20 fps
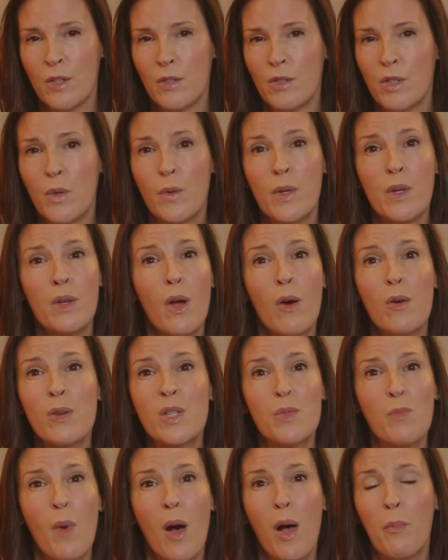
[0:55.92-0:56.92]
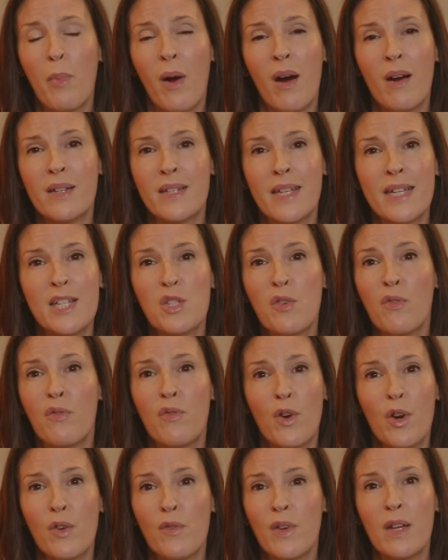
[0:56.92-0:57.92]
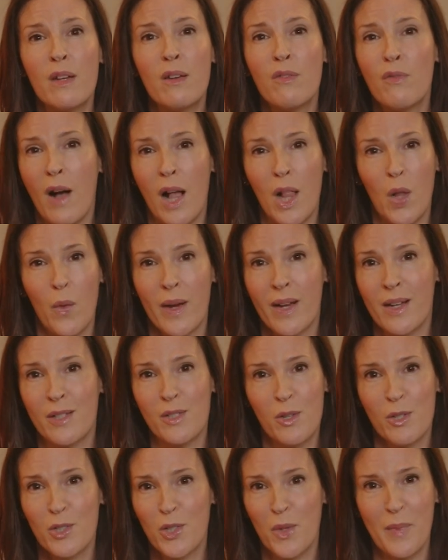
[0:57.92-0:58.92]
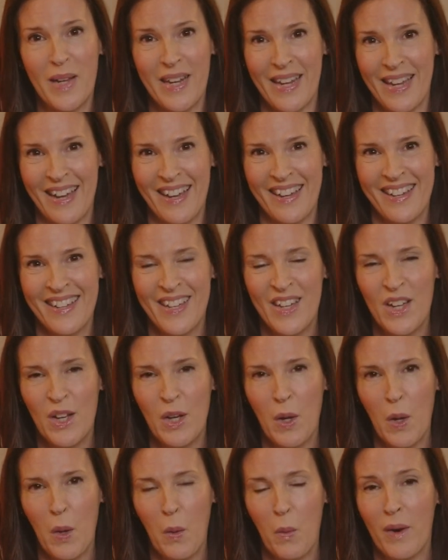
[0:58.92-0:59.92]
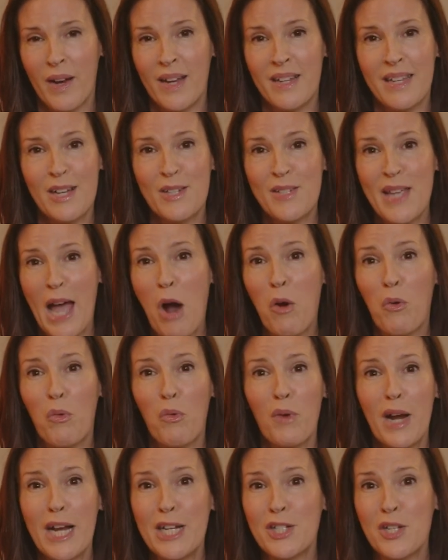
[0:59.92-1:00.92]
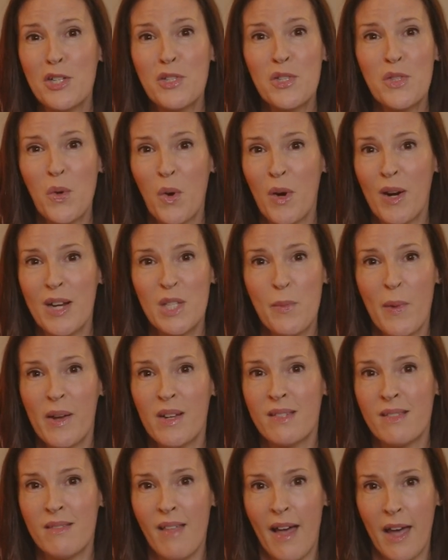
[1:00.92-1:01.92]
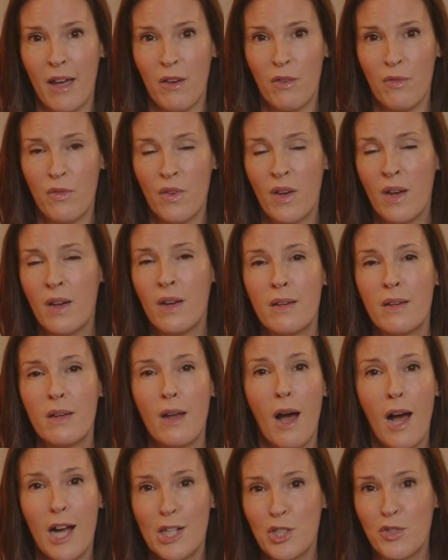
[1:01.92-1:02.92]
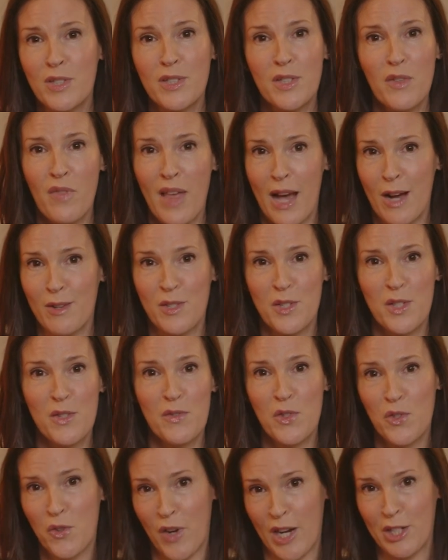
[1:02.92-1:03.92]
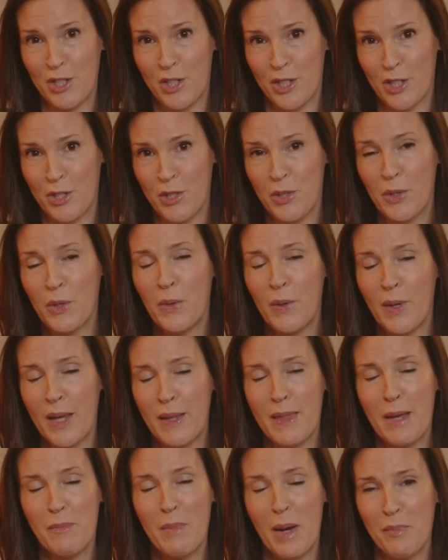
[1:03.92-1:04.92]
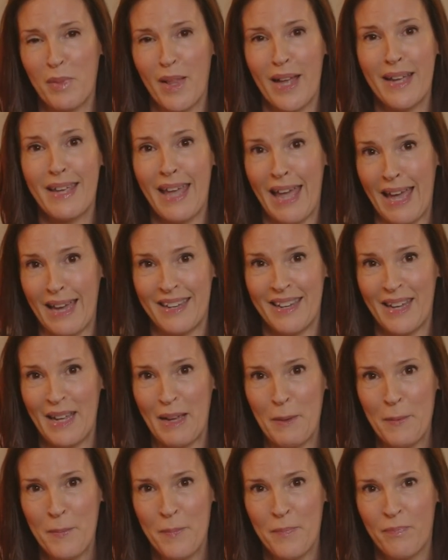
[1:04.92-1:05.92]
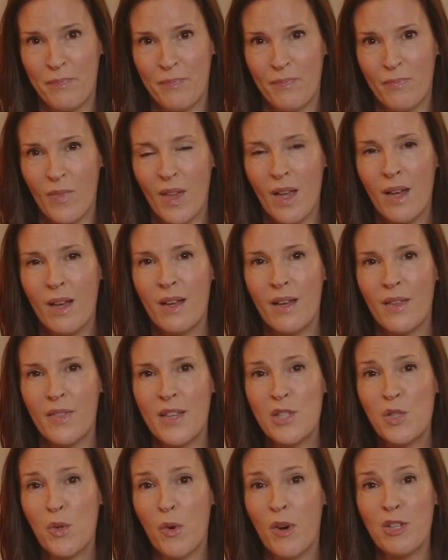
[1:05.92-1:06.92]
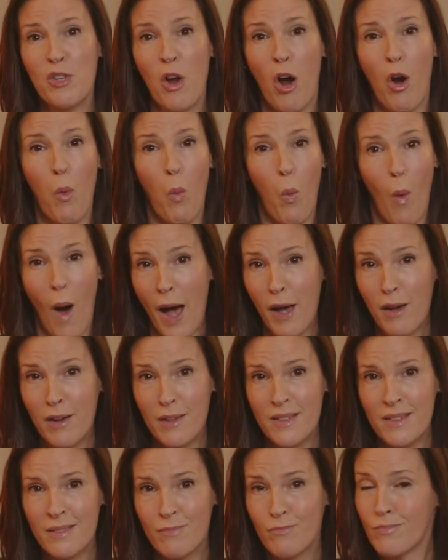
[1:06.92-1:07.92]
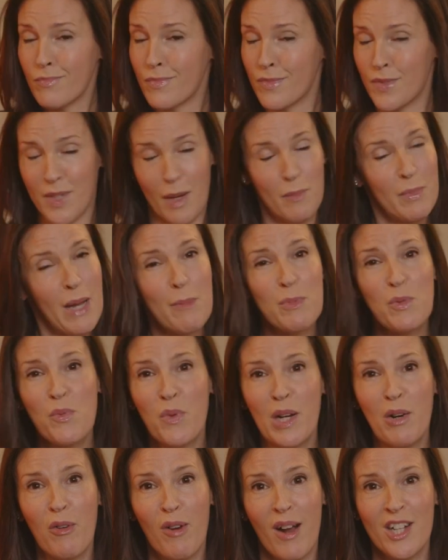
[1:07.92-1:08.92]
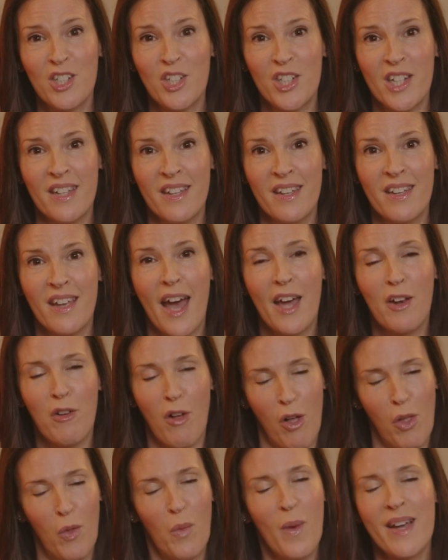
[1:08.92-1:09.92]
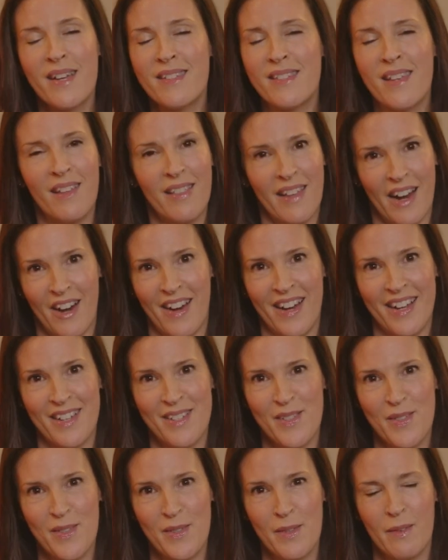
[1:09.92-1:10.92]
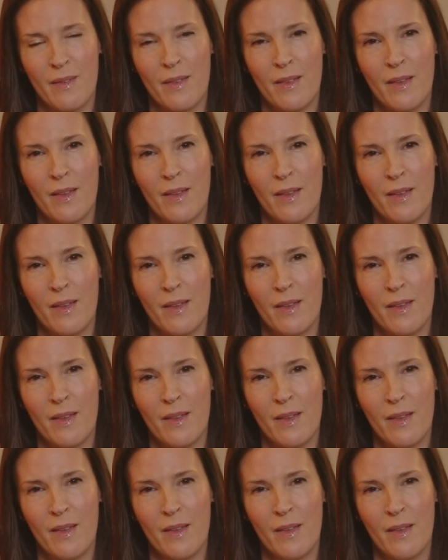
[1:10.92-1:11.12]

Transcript: due in no small part to his fervid following on social media, where he tells outrageous stories about his life to hundreds of thousands of strangers who eat them up like candy. These stories are wild, sometimes pretty raunchy, and always hilarious.